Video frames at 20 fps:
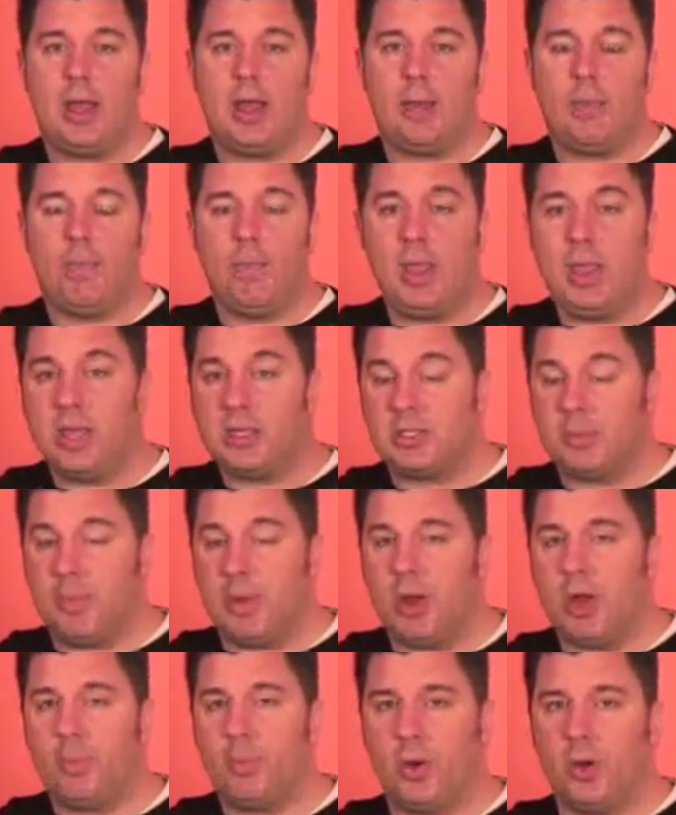me as a
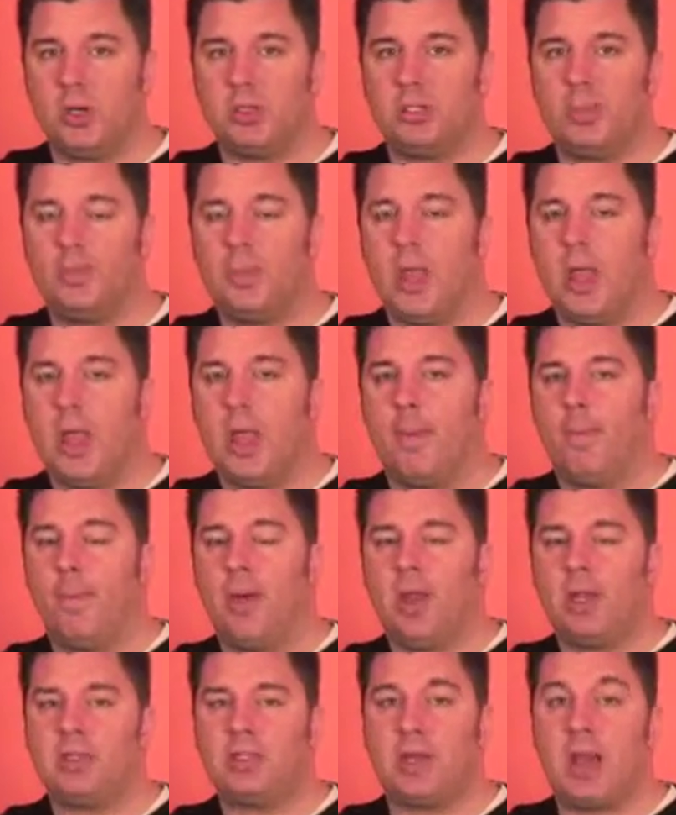married person,
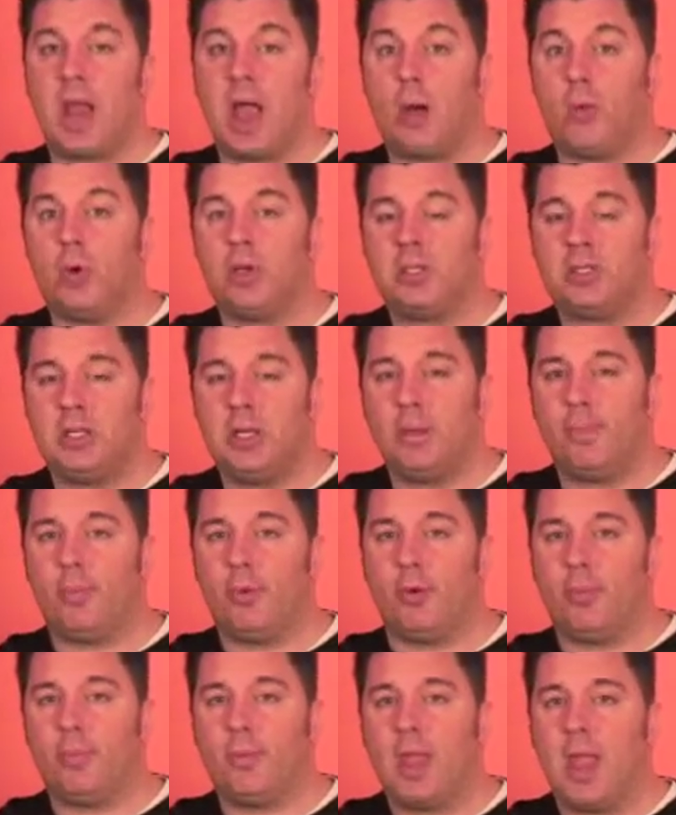but it's an outward
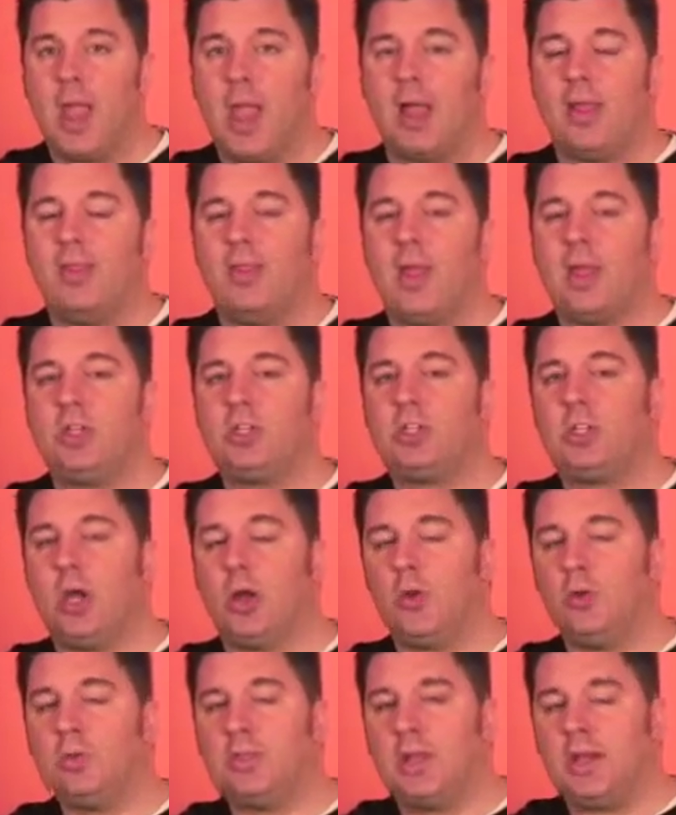symbol that
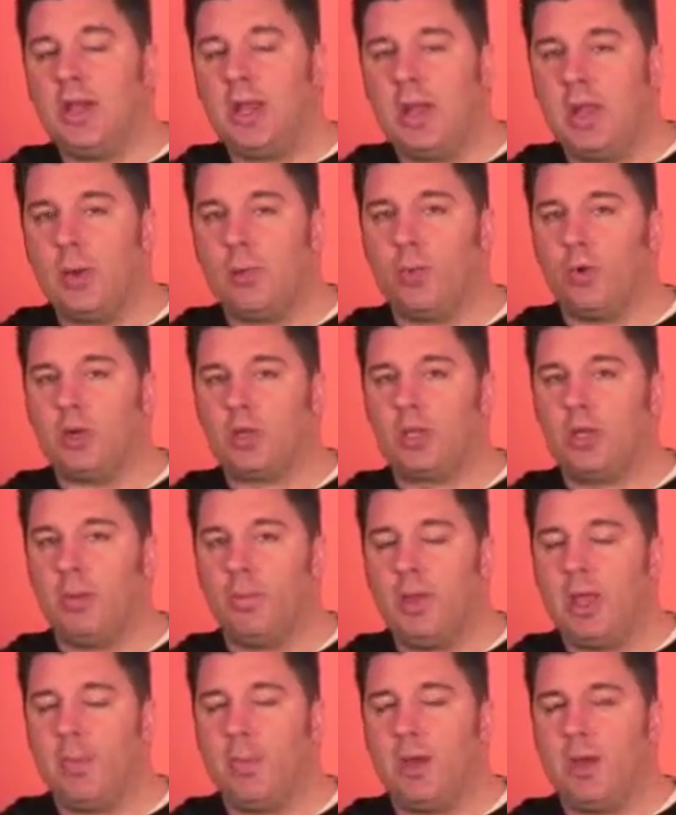shows an inward
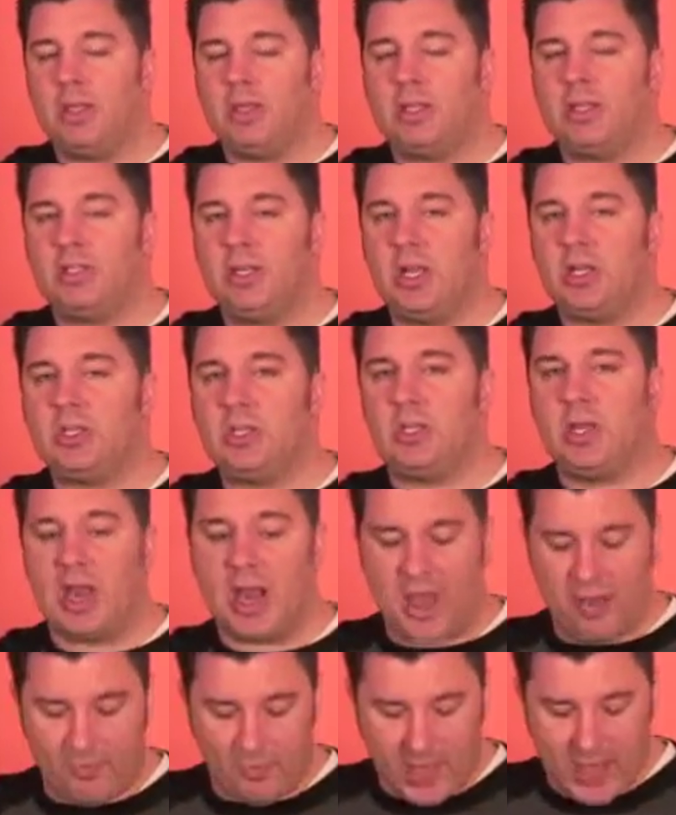commitment and decision that
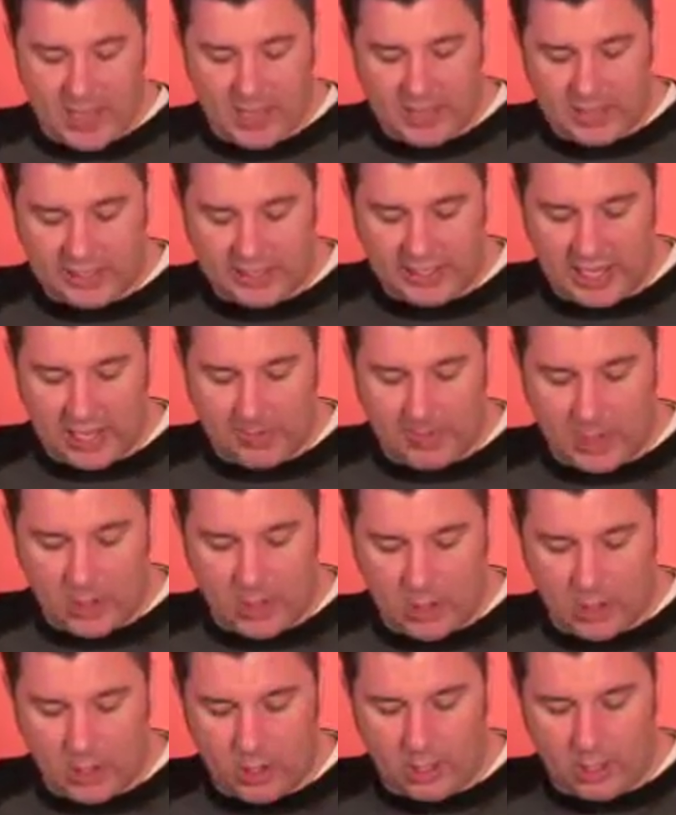I've made inside
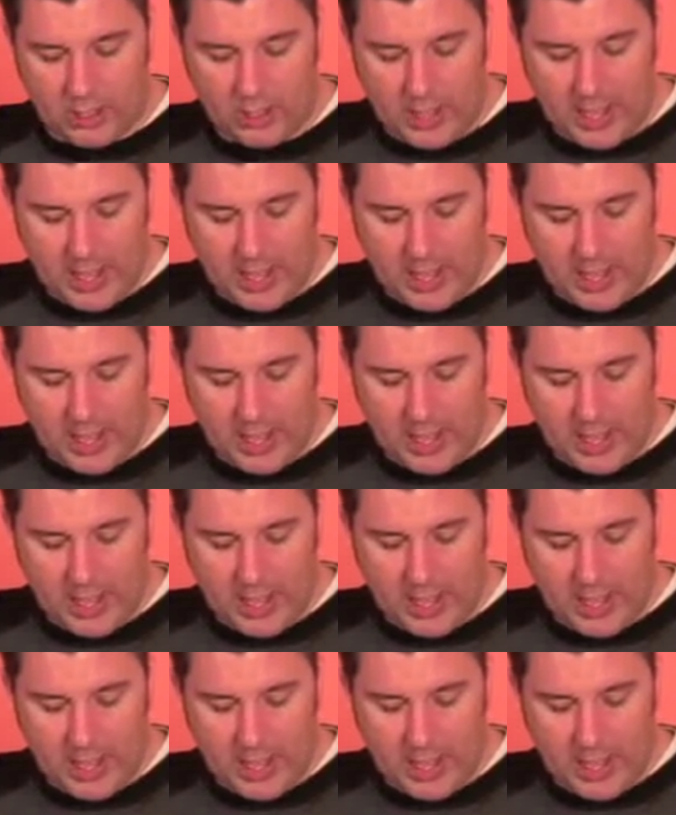my heart.